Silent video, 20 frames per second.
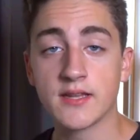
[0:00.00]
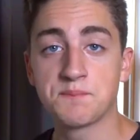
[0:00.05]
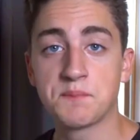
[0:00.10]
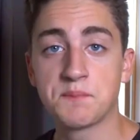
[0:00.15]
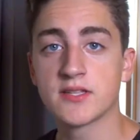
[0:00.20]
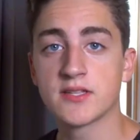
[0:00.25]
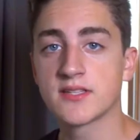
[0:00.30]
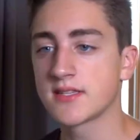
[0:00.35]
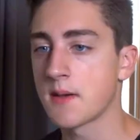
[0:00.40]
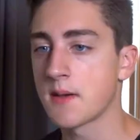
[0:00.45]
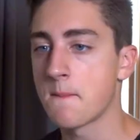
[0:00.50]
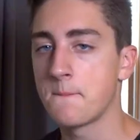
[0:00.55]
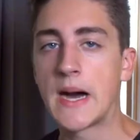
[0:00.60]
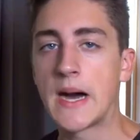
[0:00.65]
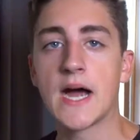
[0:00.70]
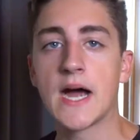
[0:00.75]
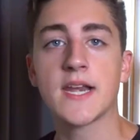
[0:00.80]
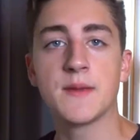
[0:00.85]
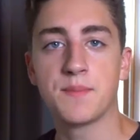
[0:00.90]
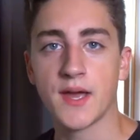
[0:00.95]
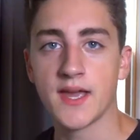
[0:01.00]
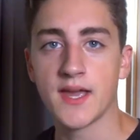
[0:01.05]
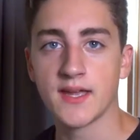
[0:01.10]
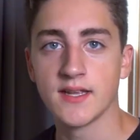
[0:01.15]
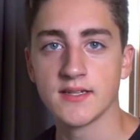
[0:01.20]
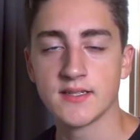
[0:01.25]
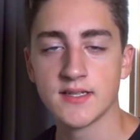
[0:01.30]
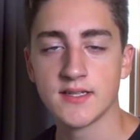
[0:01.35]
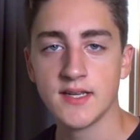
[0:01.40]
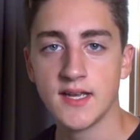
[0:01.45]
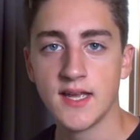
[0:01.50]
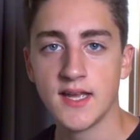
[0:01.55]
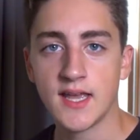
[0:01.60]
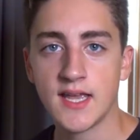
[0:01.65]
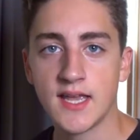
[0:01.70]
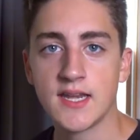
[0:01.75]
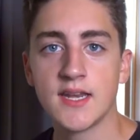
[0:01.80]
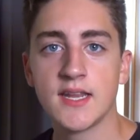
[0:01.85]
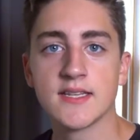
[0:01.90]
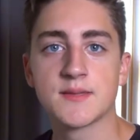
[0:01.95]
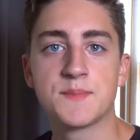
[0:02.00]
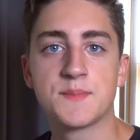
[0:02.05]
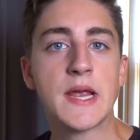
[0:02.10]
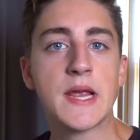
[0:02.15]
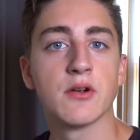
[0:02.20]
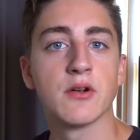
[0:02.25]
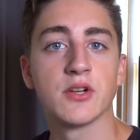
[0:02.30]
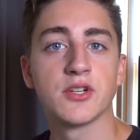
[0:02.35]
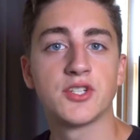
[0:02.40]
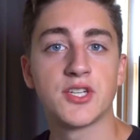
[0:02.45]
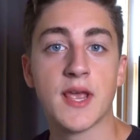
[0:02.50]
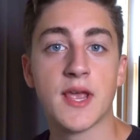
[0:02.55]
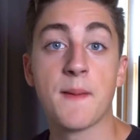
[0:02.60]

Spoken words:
he put some body paint in his parents'